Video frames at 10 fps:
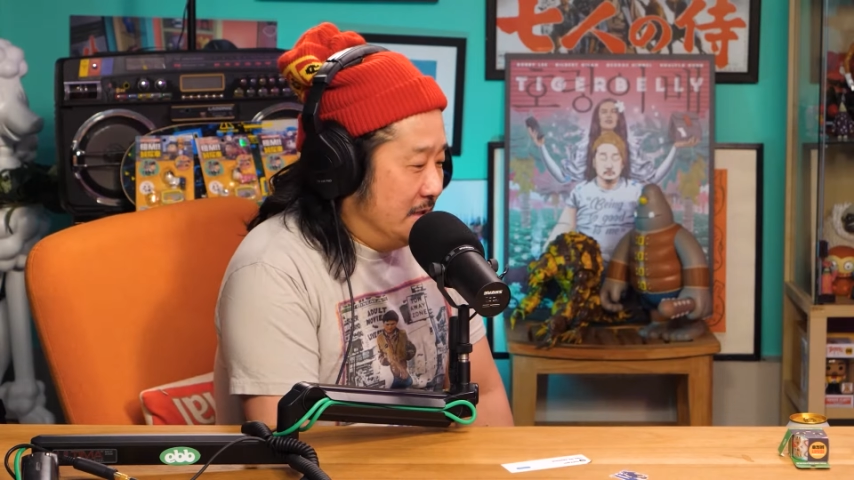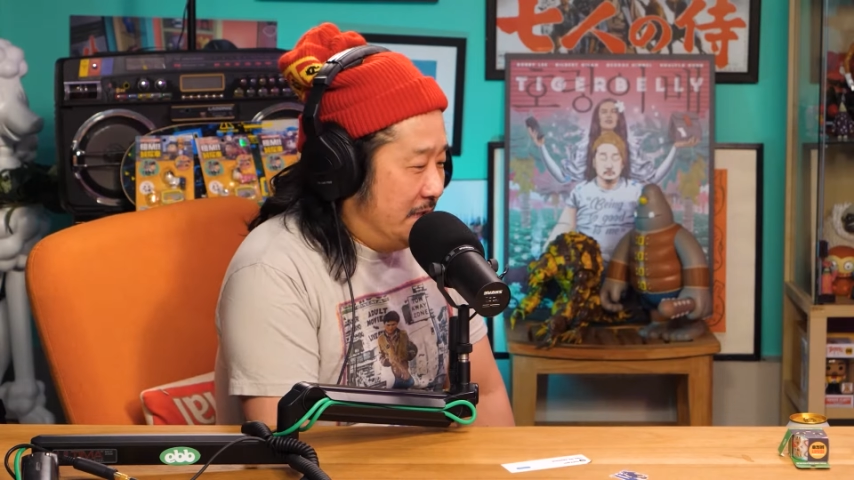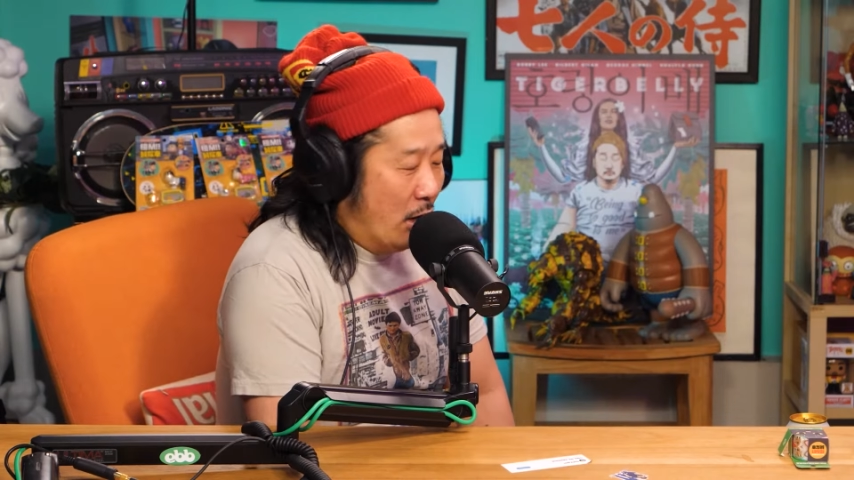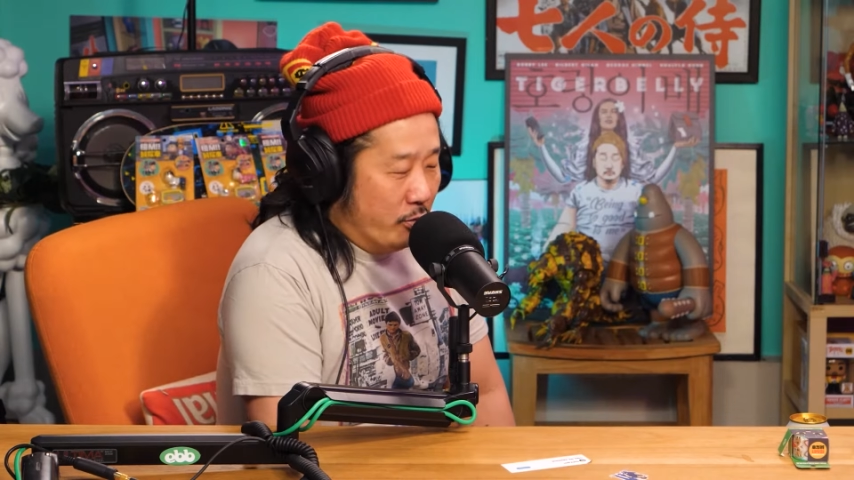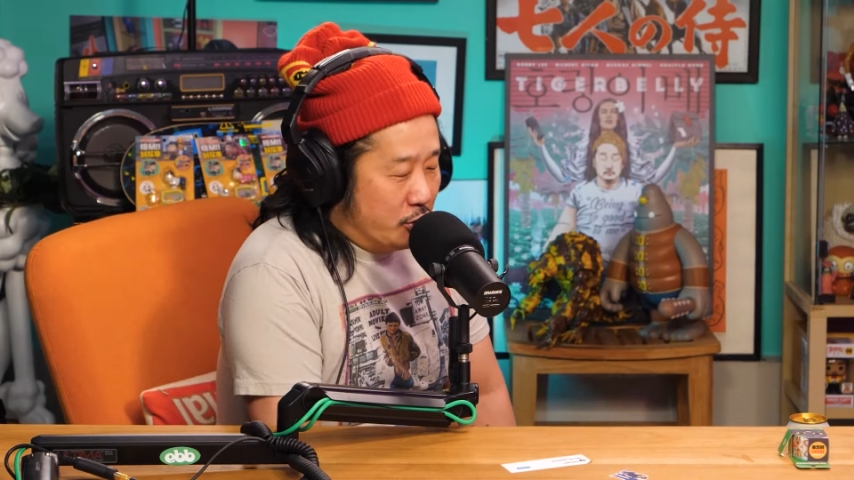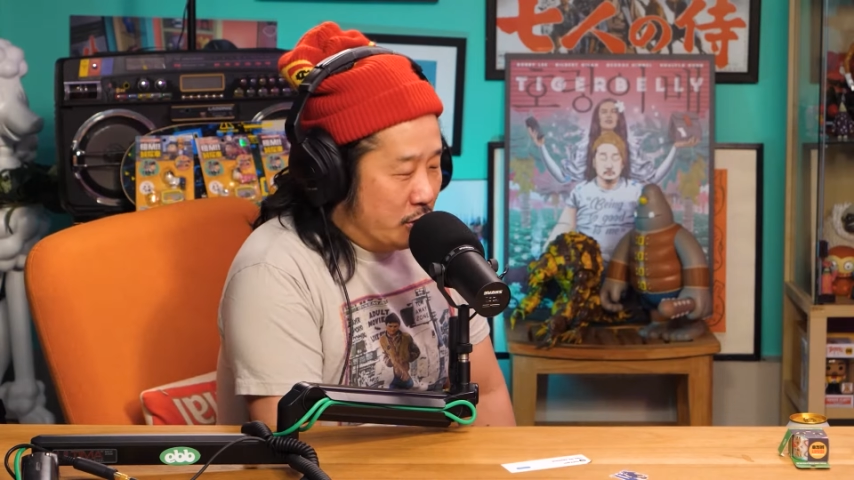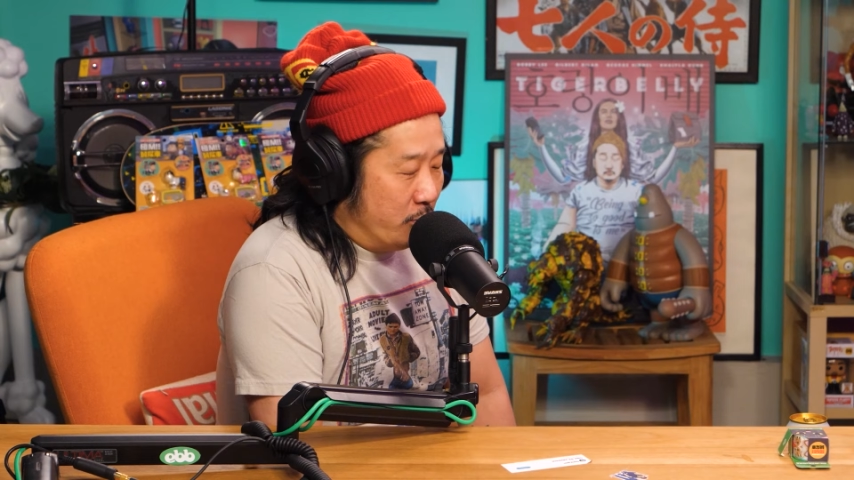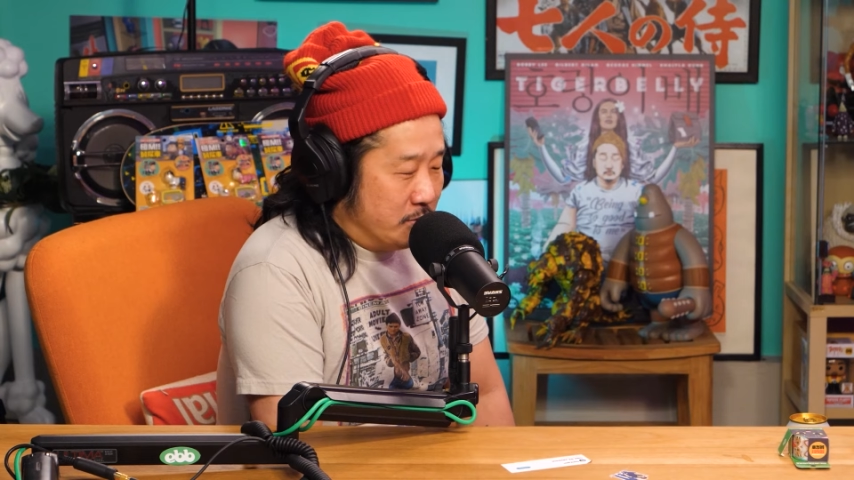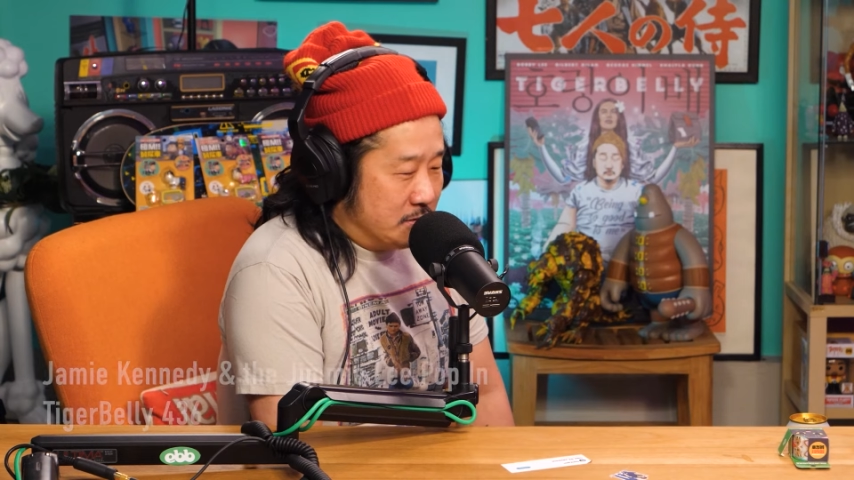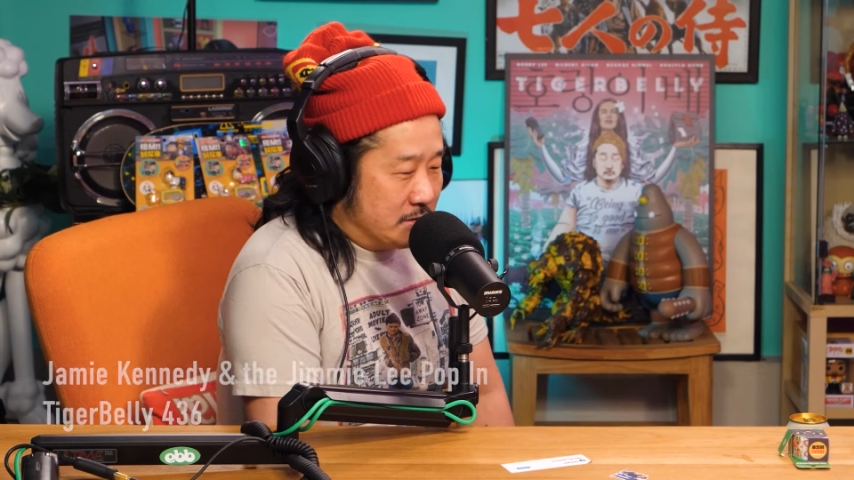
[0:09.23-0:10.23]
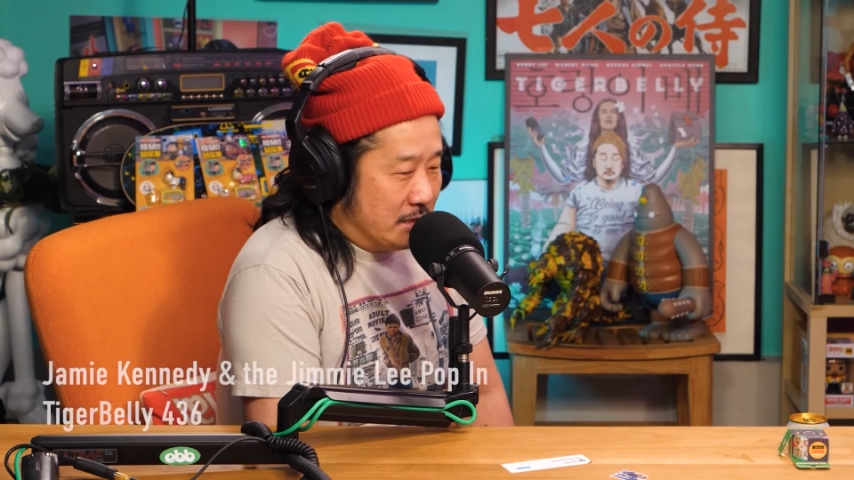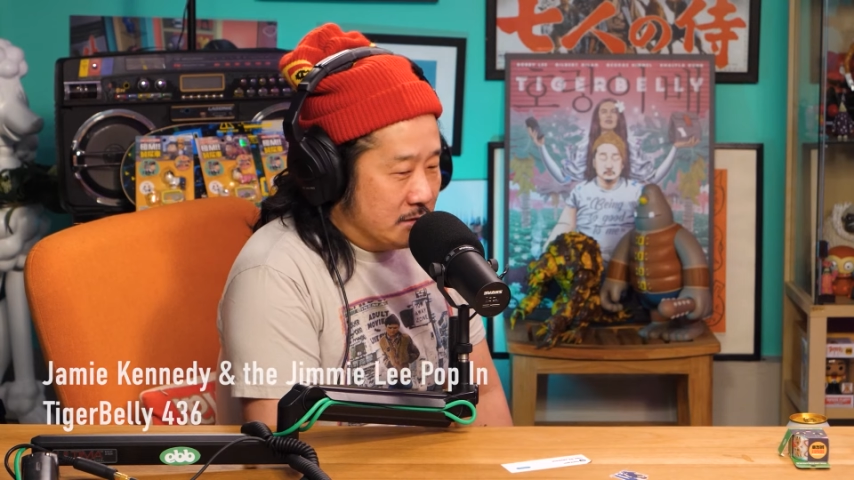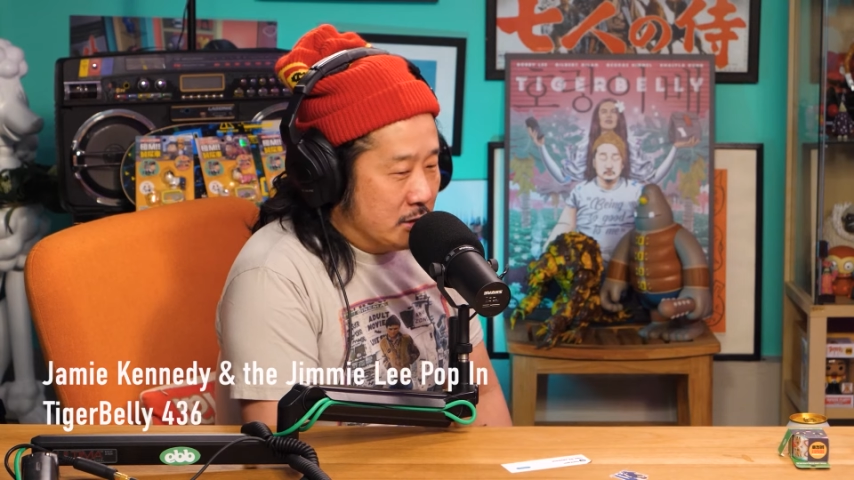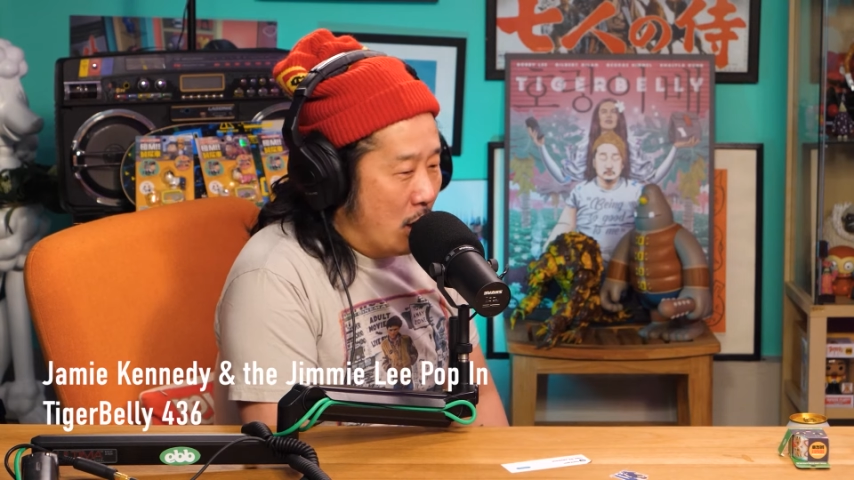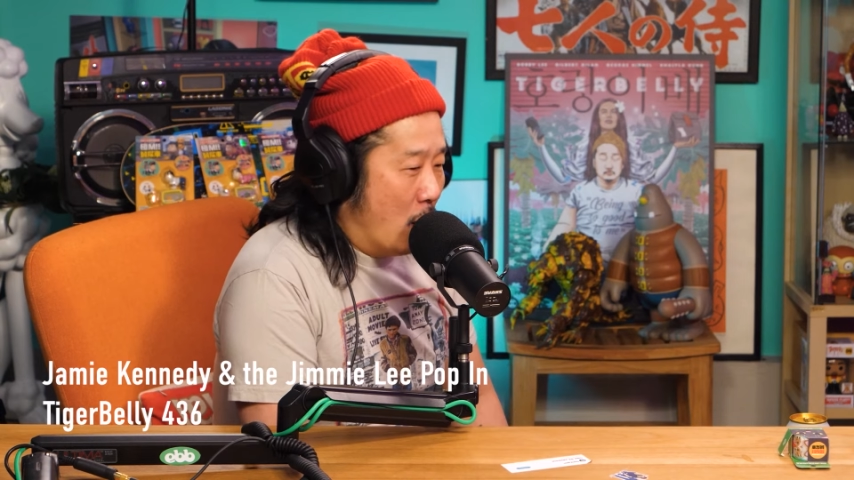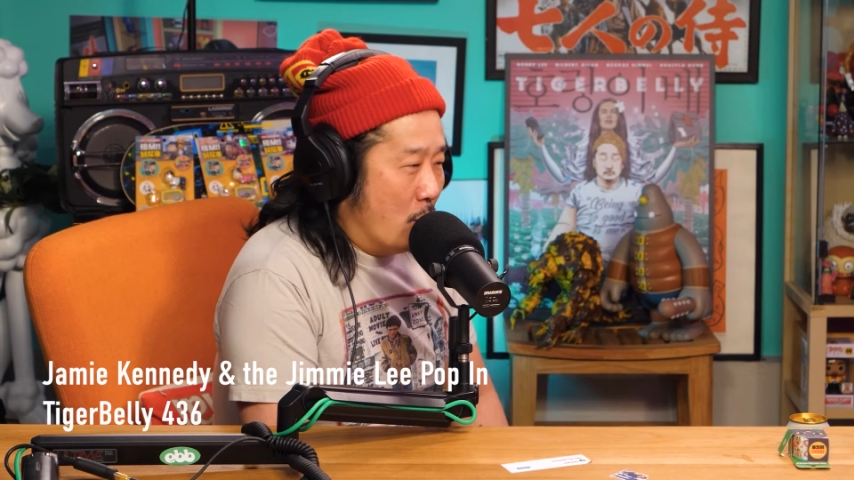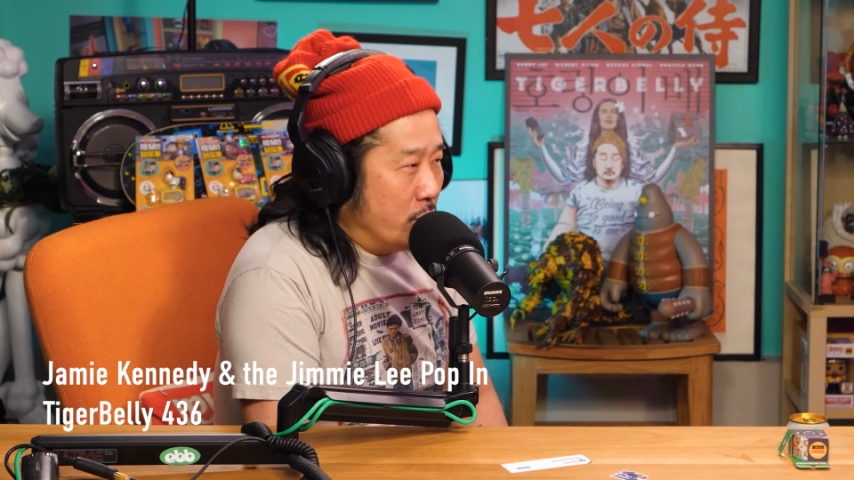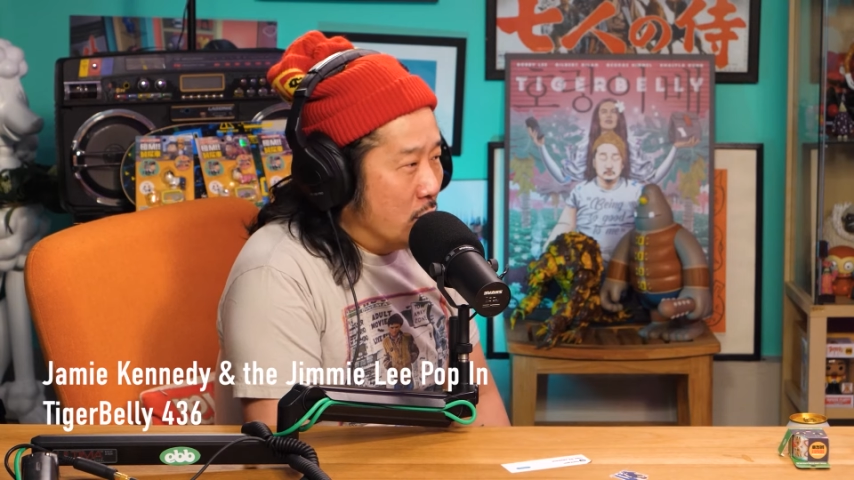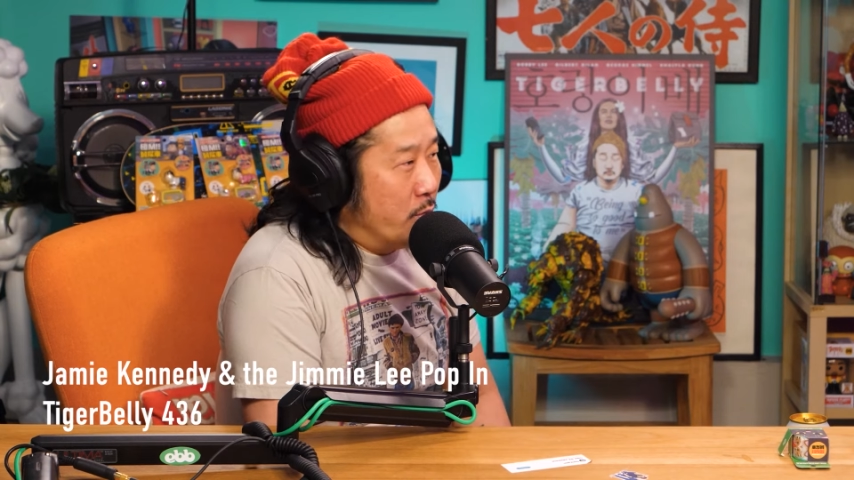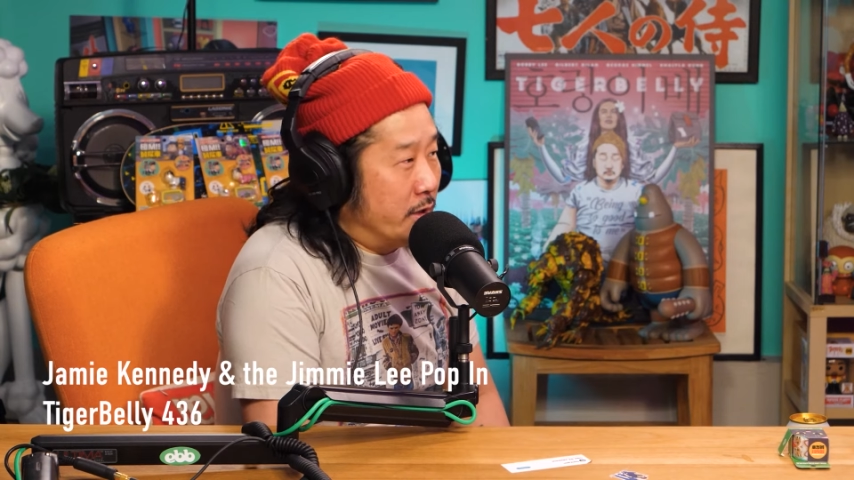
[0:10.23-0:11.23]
He owned the show. He was just like, so you know,